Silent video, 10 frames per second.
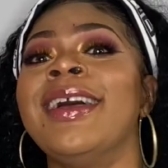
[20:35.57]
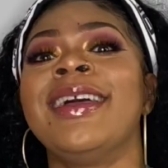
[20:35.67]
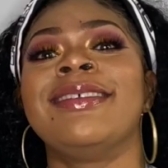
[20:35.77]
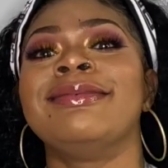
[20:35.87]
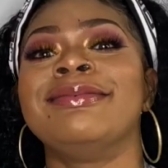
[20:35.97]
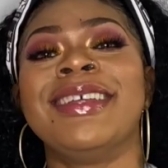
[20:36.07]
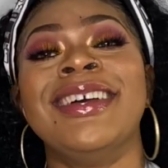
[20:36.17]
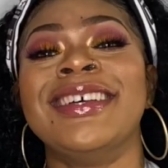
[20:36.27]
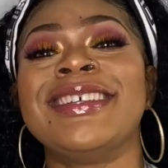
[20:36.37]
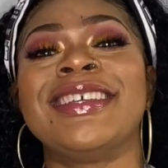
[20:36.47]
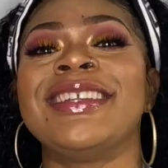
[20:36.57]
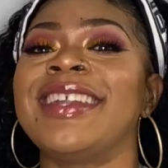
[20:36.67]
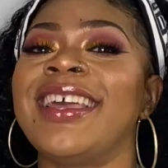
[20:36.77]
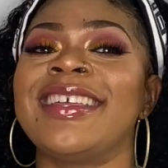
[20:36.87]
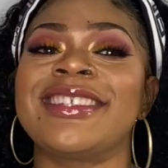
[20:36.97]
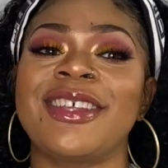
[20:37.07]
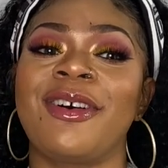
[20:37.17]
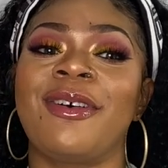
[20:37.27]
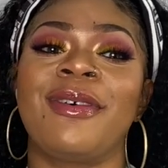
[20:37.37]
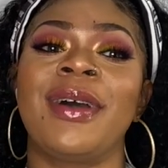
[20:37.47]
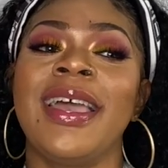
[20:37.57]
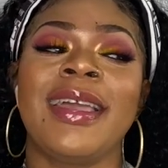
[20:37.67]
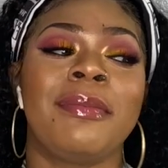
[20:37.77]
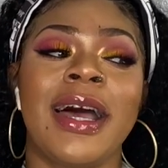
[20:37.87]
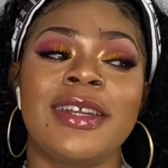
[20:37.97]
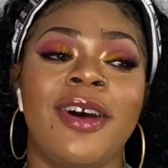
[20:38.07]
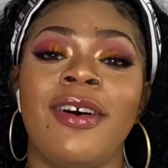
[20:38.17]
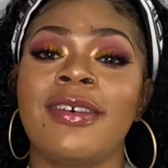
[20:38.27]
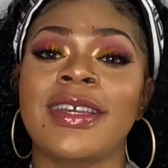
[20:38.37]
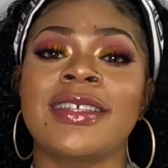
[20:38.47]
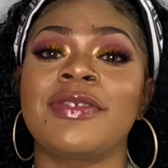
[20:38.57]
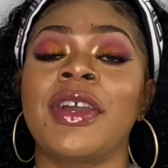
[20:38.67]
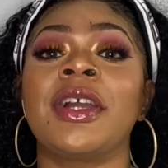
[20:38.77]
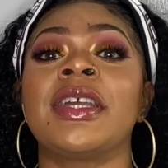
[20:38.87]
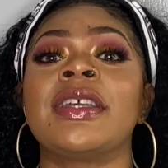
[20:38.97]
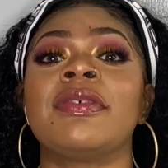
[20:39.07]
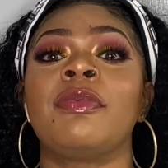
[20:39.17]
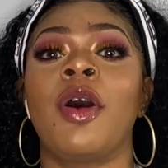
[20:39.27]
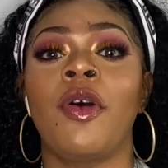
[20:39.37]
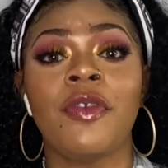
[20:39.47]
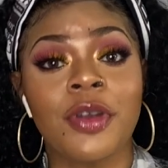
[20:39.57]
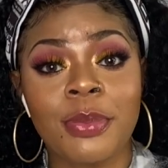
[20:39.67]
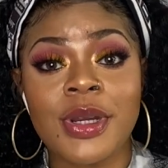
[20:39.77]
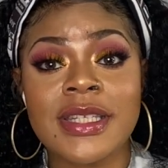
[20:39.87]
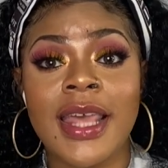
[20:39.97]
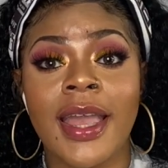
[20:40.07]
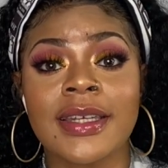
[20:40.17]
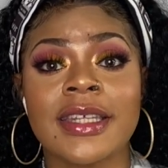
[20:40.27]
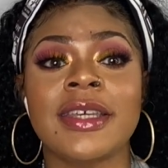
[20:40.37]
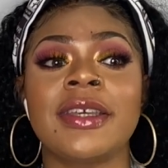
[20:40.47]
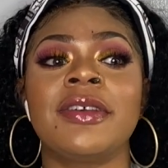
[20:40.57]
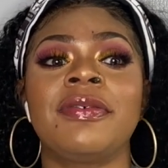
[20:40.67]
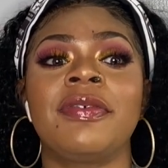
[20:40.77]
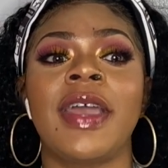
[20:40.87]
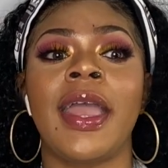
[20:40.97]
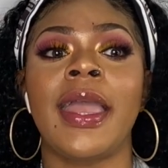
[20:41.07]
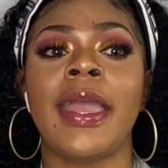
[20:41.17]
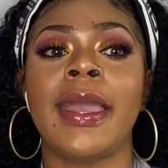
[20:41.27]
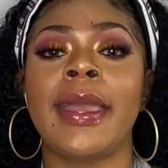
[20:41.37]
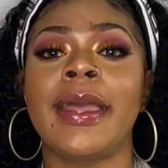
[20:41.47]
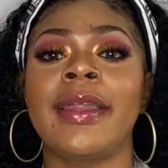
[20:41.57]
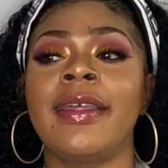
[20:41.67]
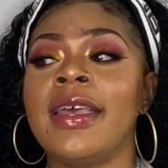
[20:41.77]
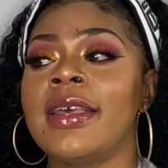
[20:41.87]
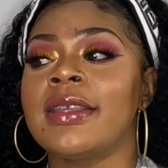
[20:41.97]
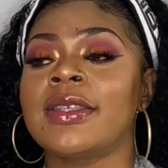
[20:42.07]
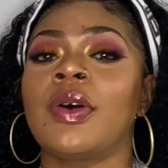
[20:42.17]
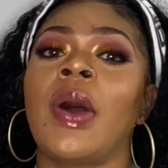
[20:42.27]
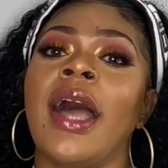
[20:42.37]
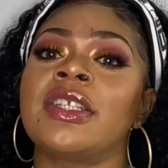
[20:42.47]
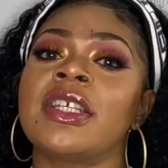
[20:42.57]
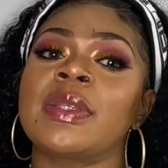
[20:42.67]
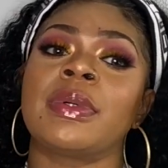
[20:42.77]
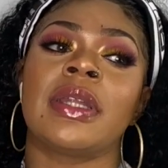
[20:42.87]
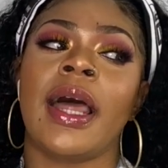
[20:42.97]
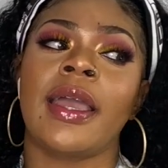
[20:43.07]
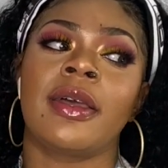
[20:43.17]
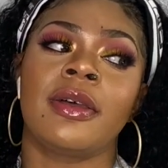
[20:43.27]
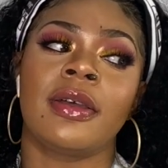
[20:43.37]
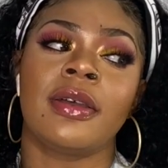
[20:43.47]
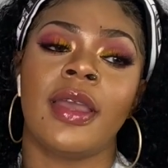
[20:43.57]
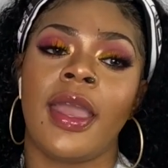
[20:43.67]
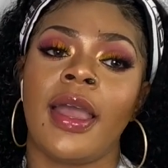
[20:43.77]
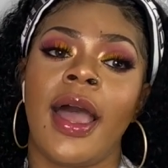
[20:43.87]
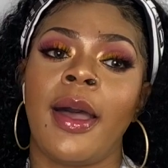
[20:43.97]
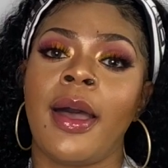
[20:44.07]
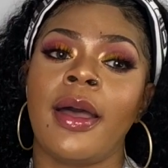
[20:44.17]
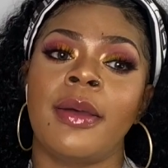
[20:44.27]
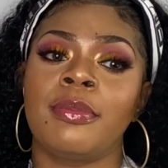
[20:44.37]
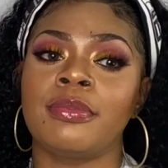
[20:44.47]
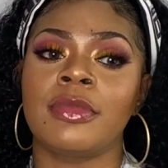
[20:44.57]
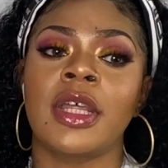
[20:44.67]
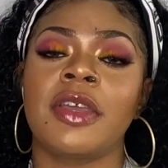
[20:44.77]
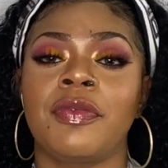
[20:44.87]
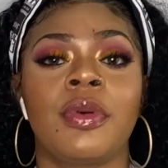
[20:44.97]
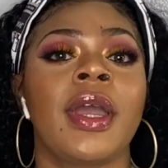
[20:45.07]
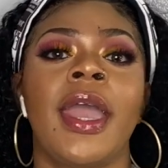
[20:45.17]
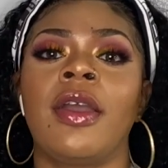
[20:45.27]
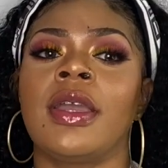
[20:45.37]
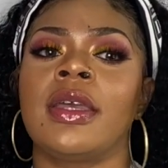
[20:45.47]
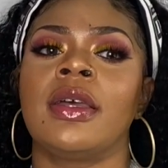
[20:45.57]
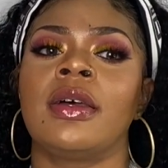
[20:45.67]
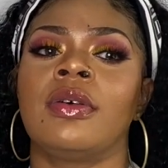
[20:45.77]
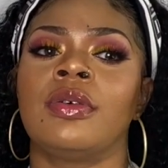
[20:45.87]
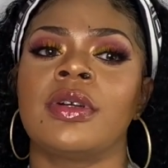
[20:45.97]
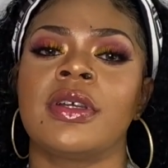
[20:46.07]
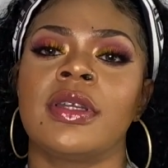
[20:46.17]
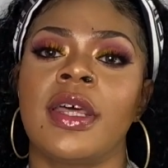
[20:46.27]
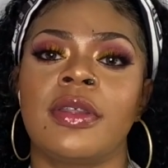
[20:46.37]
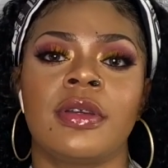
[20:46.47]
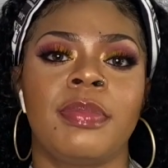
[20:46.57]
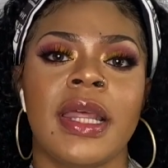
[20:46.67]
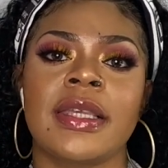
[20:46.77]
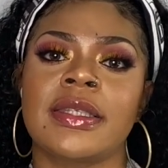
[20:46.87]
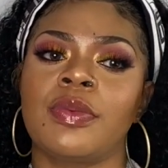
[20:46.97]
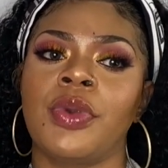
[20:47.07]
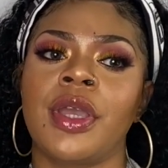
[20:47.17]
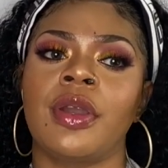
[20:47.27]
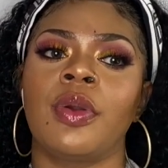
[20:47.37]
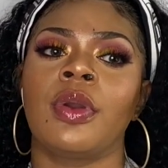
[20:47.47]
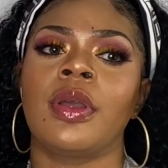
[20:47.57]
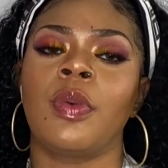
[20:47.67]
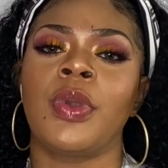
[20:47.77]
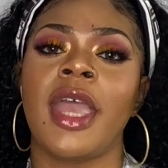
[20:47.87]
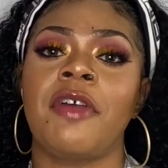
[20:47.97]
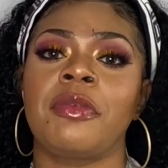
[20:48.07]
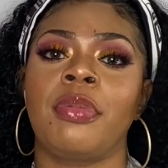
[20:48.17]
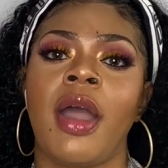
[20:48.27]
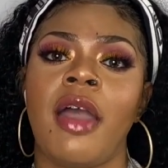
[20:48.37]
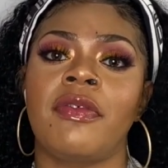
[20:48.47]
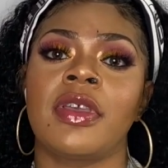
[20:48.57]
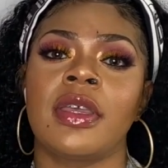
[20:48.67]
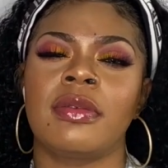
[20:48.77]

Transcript: And so my dog is very overprotective, and so I just would like I'm looking for an area or another place where we have a private,